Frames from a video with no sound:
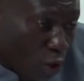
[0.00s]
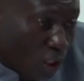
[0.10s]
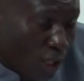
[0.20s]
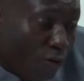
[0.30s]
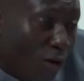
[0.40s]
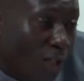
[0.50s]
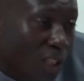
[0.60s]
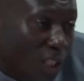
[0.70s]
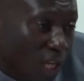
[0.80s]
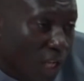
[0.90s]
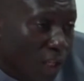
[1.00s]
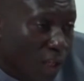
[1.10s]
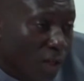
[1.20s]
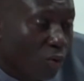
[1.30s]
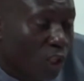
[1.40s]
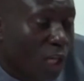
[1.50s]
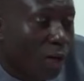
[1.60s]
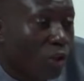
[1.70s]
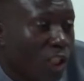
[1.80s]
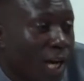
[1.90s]
everyone is saying we shall
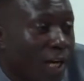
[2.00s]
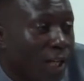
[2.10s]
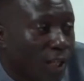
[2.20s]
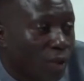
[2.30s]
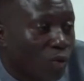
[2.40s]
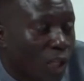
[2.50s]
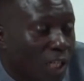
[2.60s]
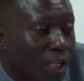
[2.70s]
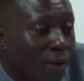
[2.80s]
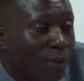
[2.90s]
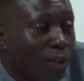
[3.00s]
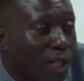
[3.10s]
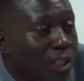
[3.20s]
not agree to that habitat.